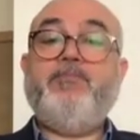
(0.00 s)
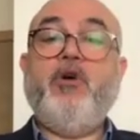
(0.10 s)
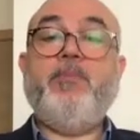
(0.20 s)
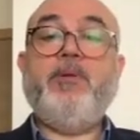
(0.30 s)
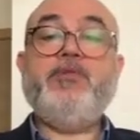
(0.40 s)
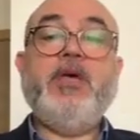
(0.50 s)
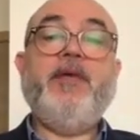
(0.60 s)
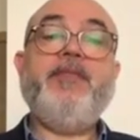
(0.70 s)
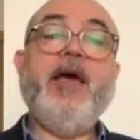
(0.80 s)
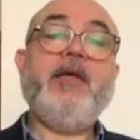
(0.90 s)
problems
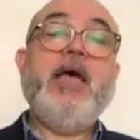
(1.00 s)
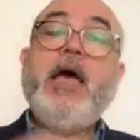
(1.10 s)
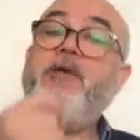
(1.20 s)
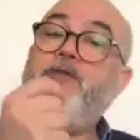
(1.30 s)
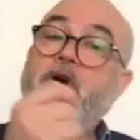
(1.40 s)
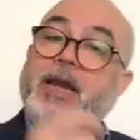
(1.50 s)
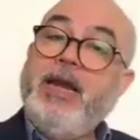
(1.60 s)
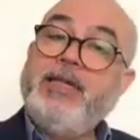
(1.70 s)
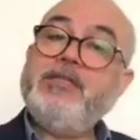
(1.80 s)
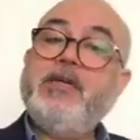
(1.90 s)
that for
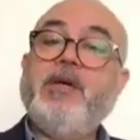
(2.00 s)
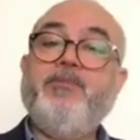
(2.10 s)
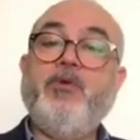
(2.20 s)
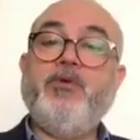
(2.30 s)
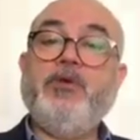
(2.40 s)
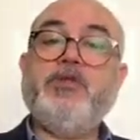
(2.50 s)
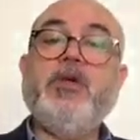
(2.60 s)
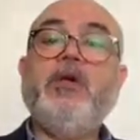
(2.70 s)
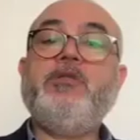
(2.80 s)
classic computers,